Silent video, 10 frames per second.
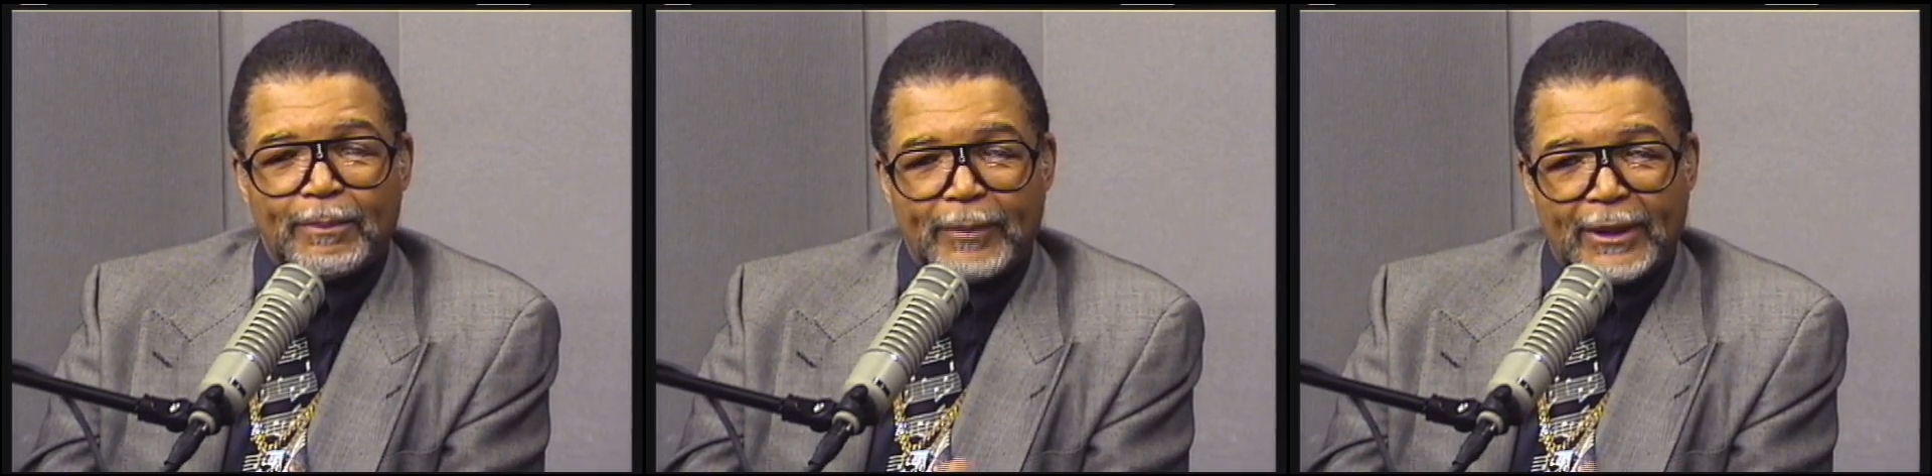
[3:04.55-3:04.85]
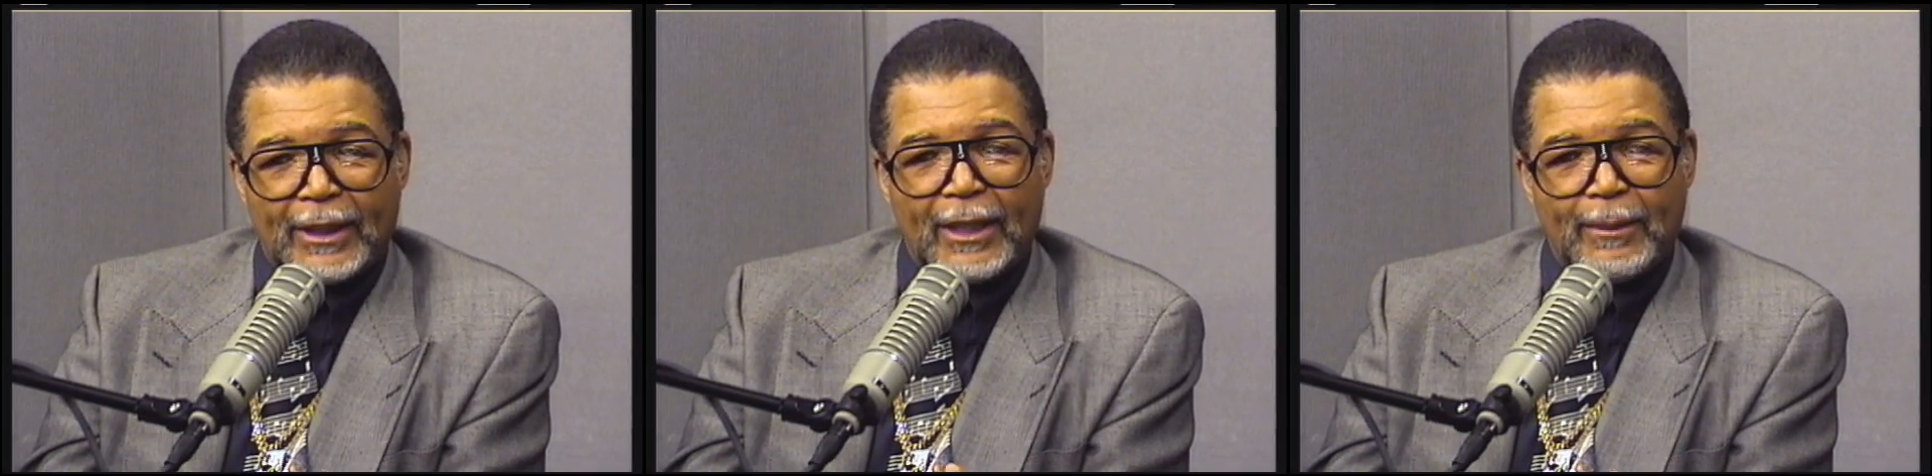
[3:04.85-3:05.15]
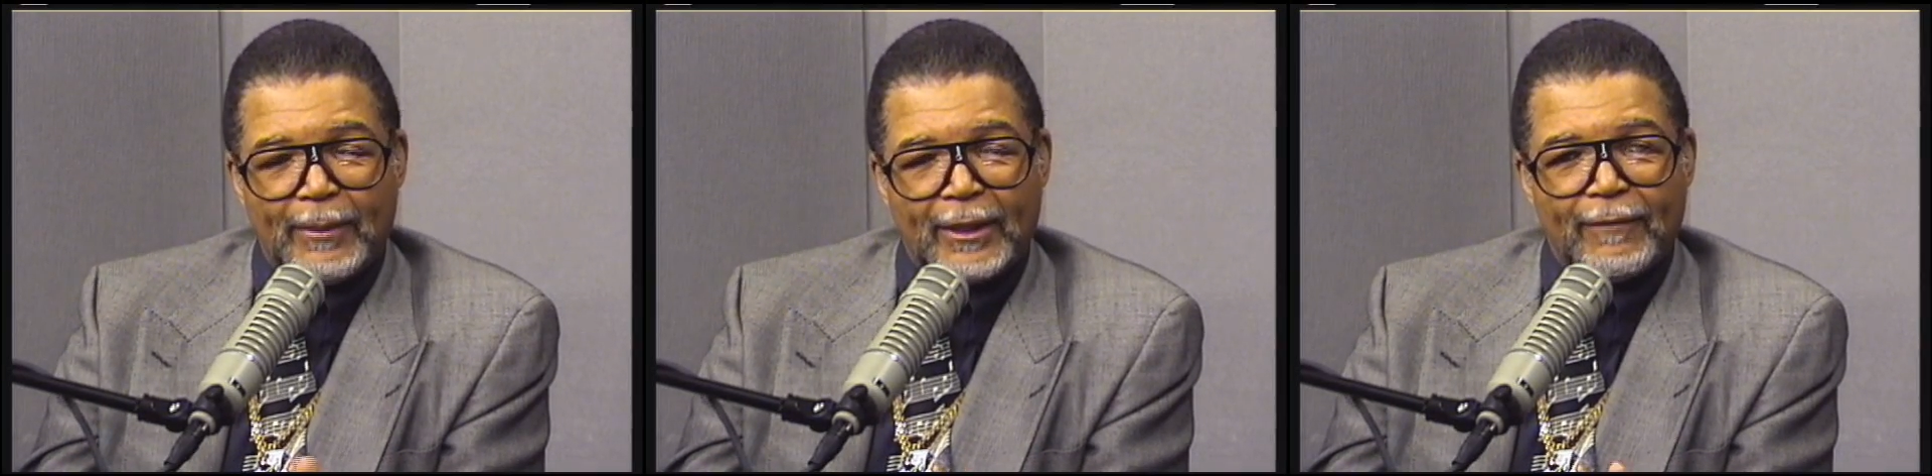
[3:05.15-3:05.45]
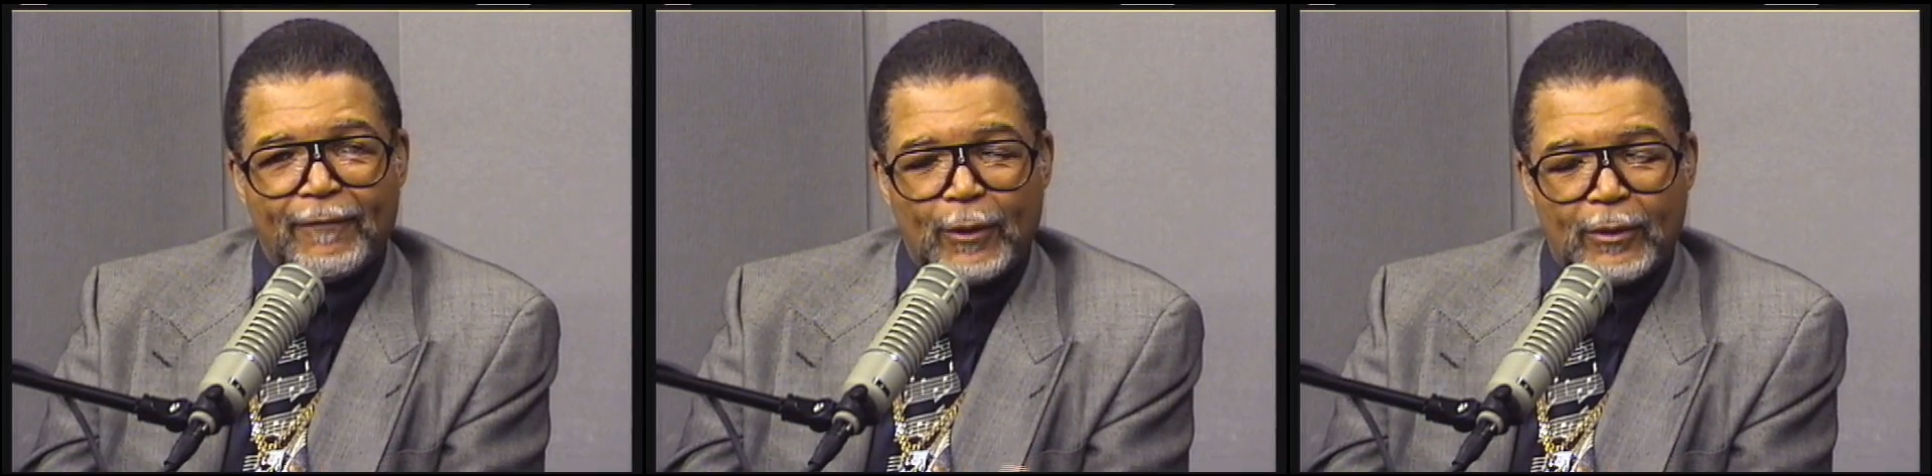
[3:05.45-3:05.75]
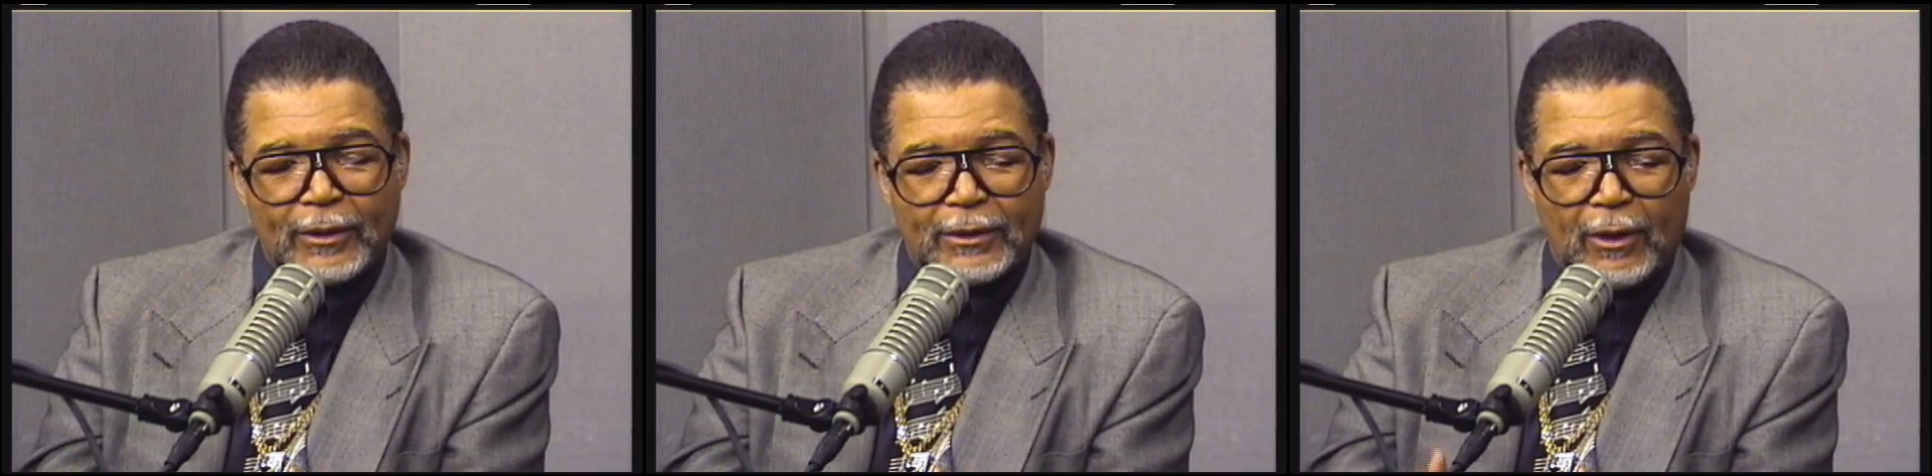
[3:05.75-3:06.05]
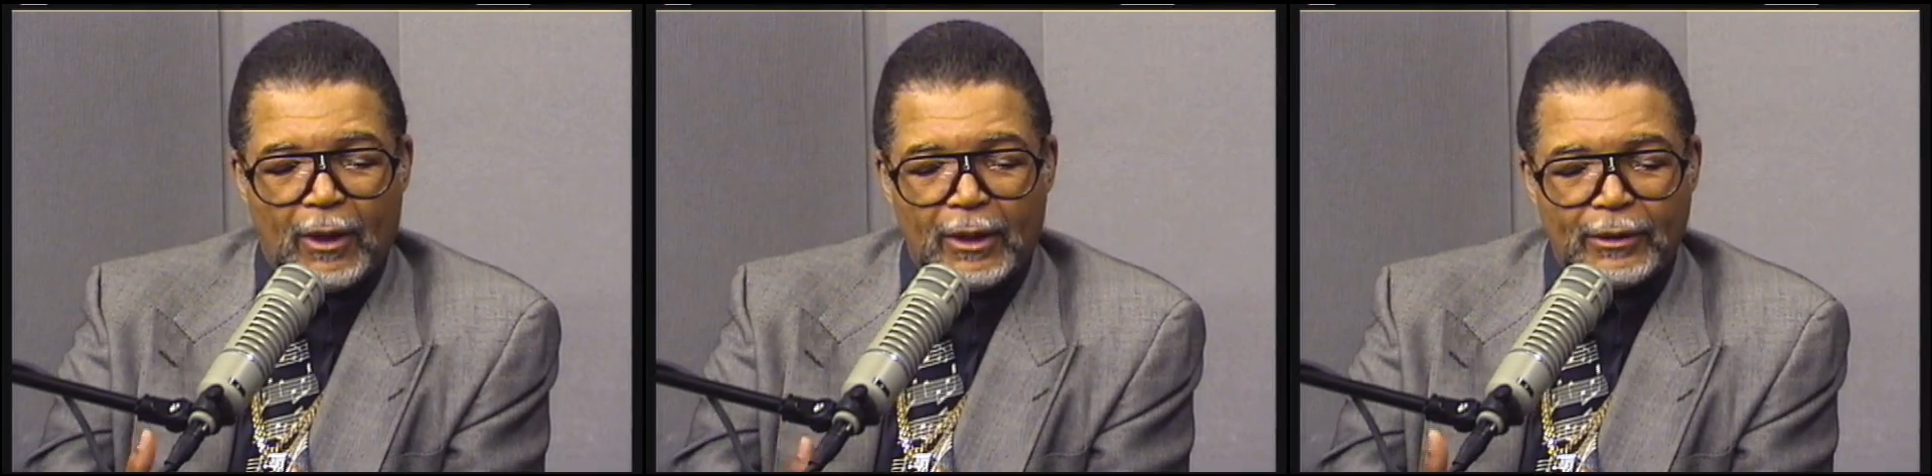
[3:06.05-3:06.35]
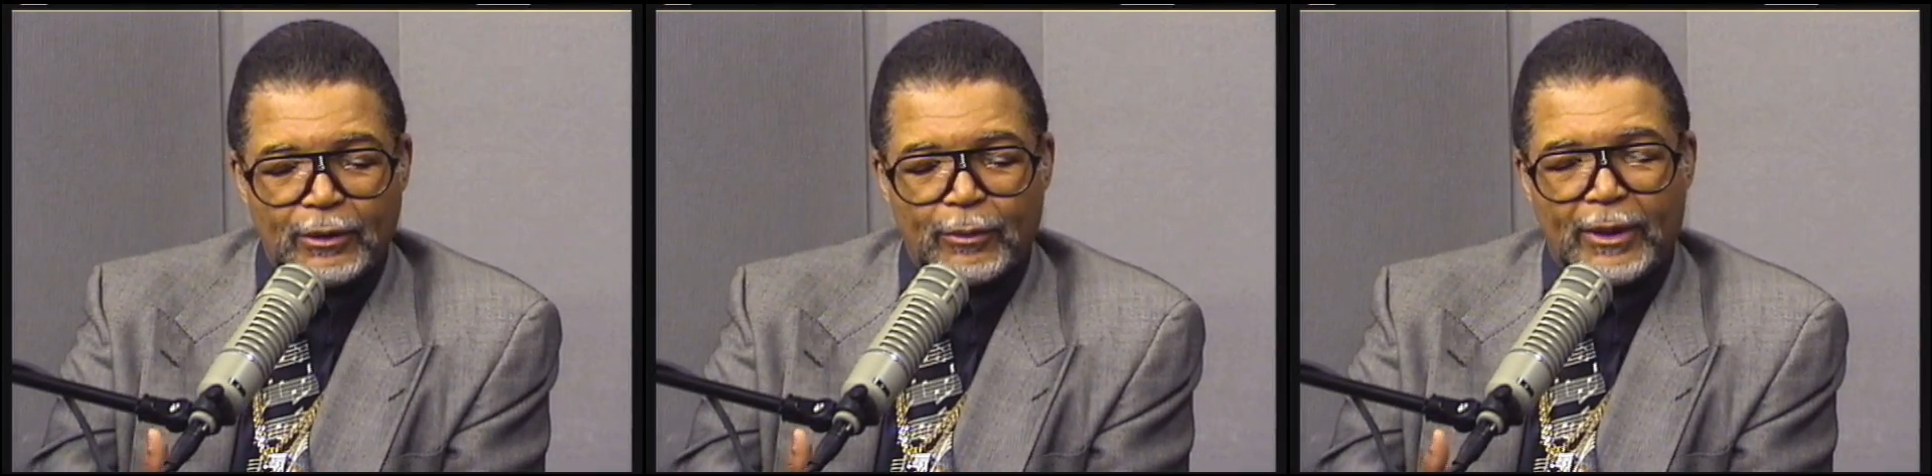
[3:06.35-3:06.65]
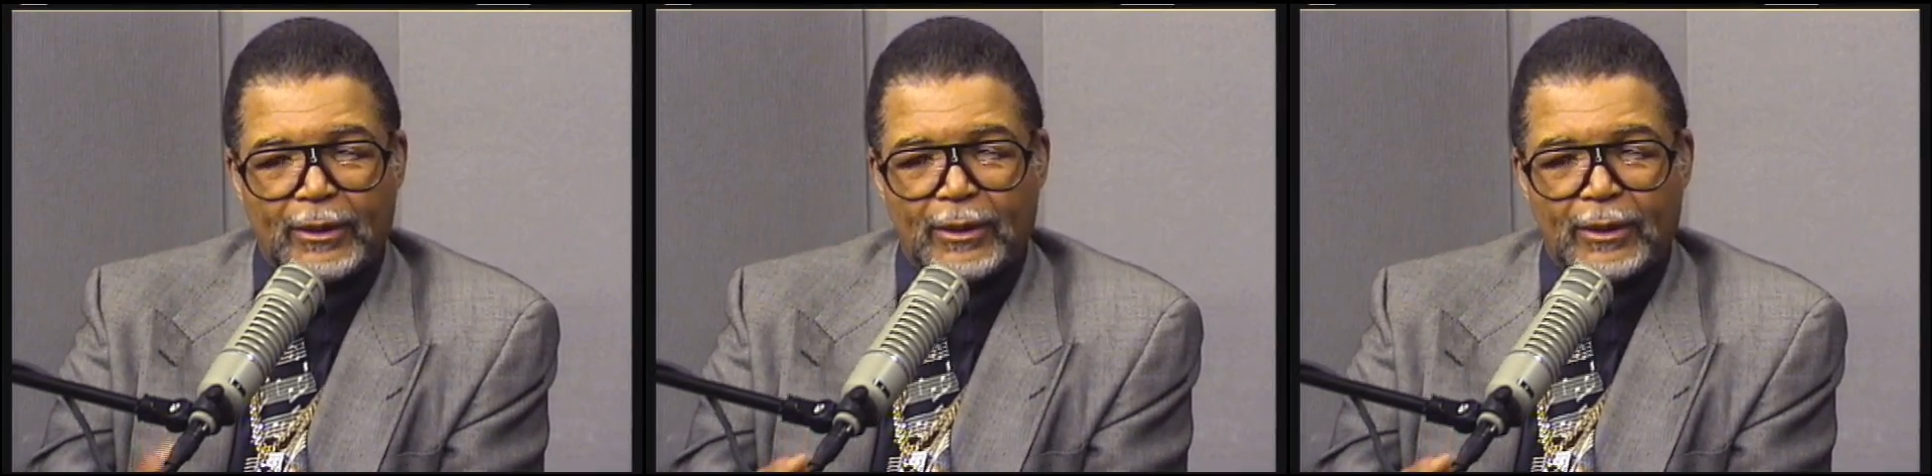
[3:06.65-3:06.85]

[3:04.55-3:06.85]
became in focus on the screen.